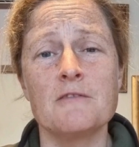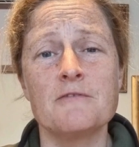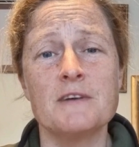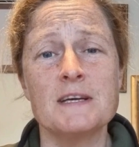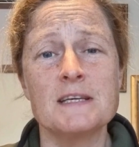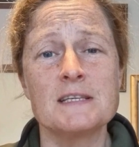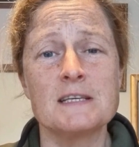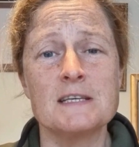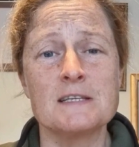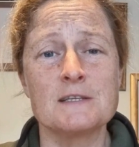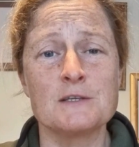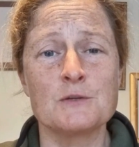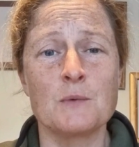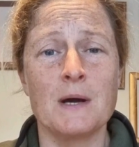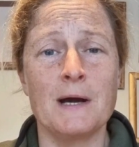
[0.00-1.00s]
faeces
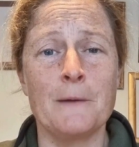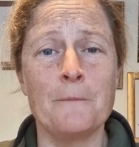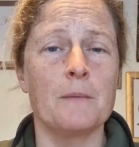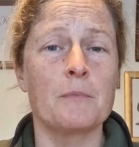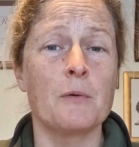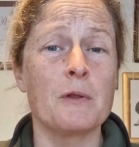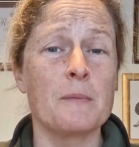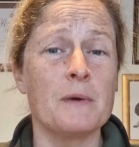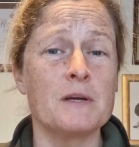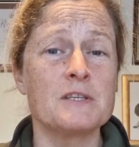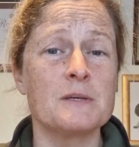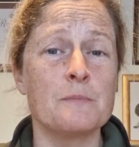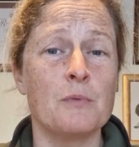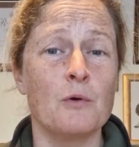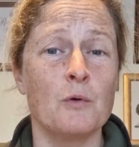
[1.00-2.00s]
as well. And probably the most
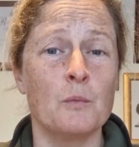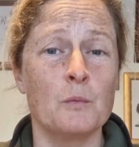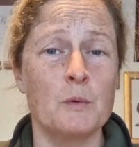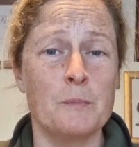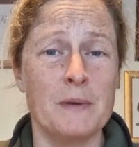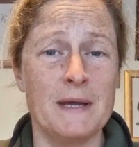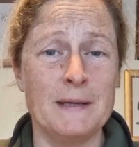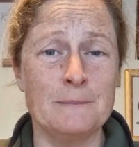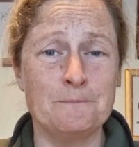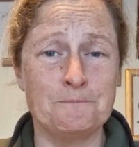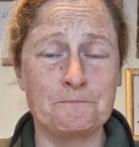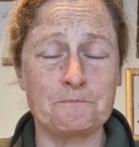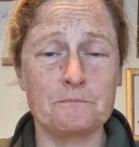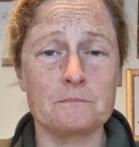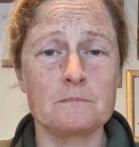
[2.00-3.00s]
important would be
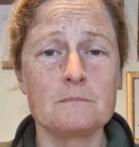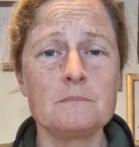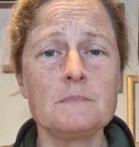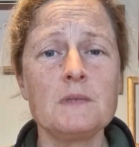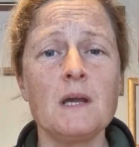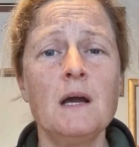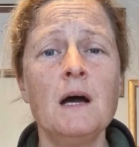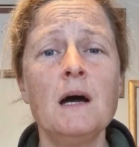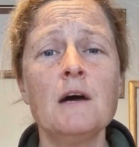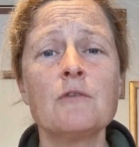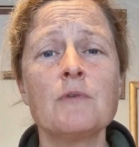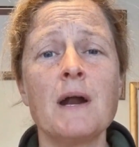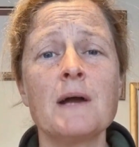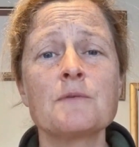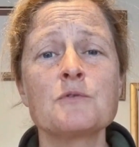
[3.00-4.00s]

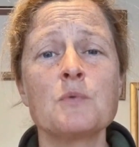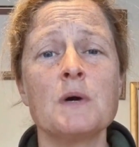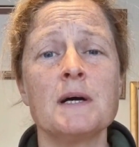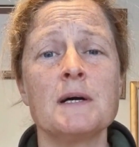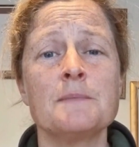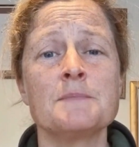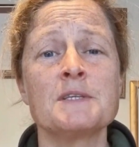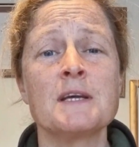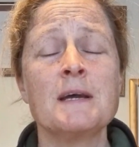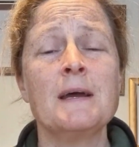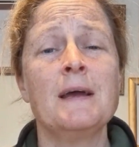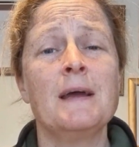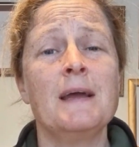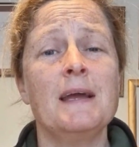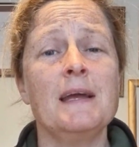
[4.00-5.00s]
roundworms.
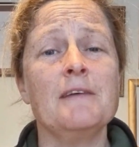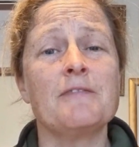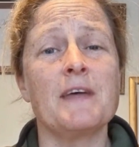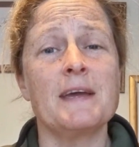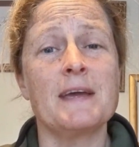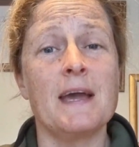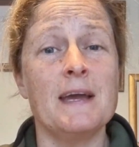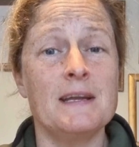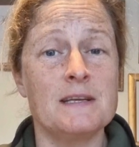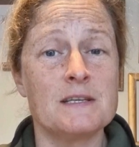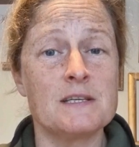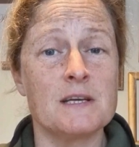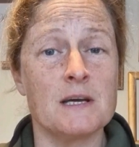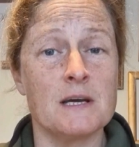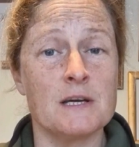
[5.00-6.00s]
If they get
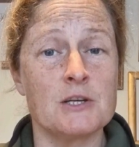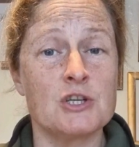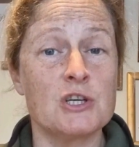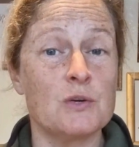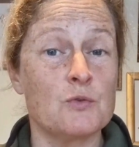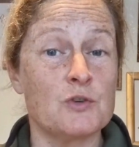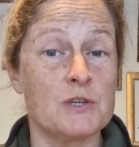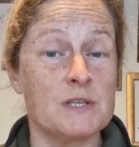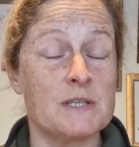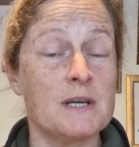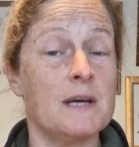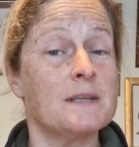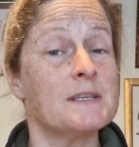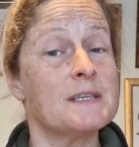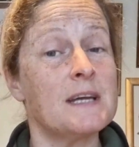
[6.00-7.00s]
into children at
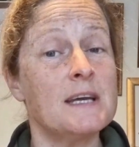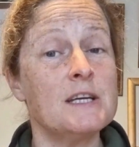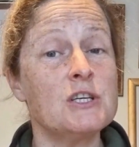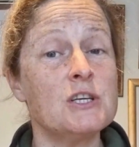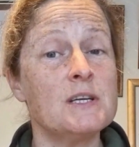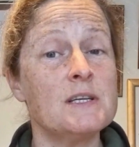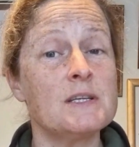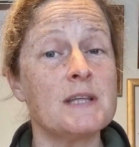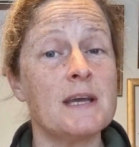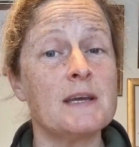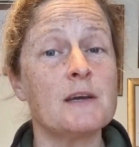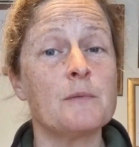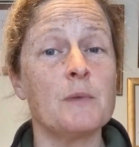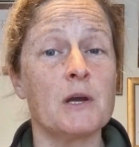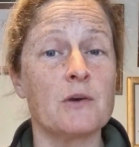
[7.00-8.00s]
certain stages, they
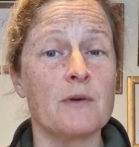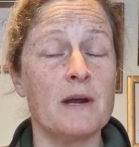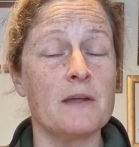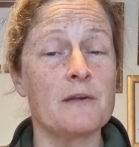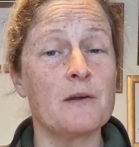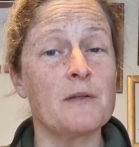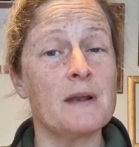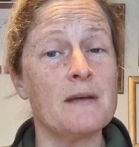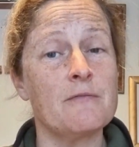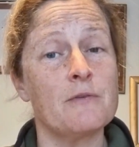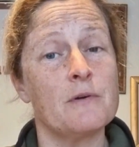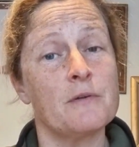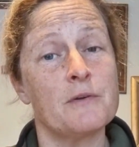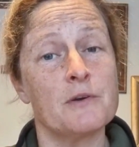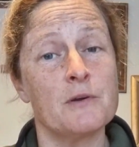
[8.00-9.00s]
can migrate through the liver
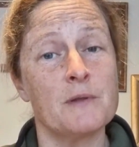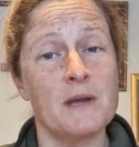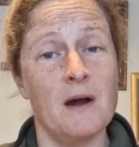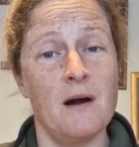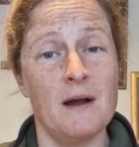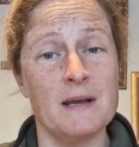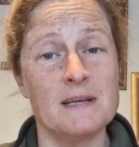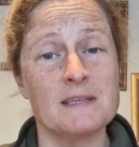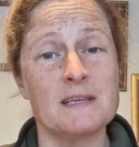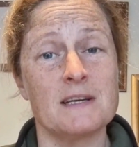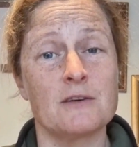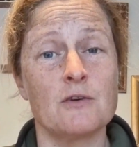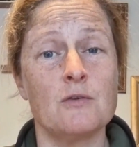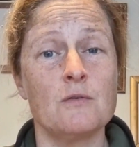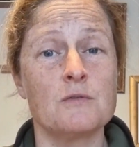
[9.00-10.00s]
and through the eyes
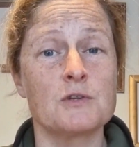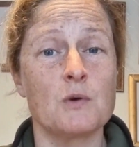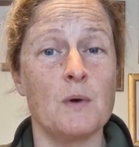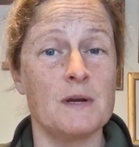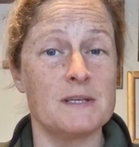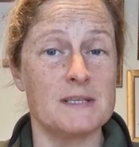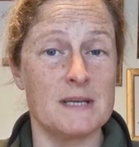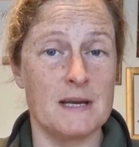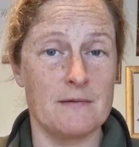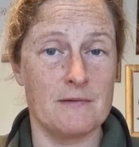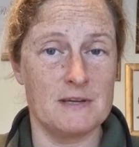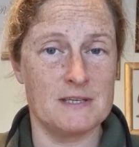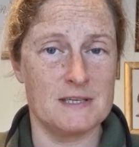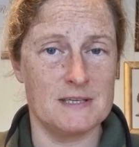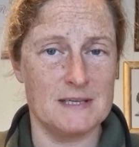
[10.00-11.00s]
and cause quite
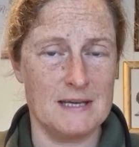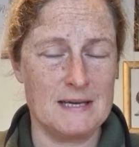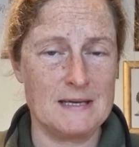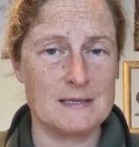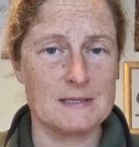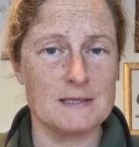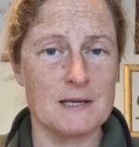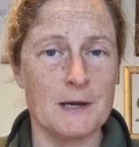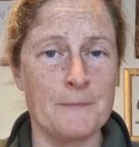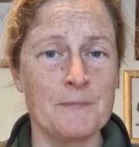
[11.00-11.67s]
serious disease. So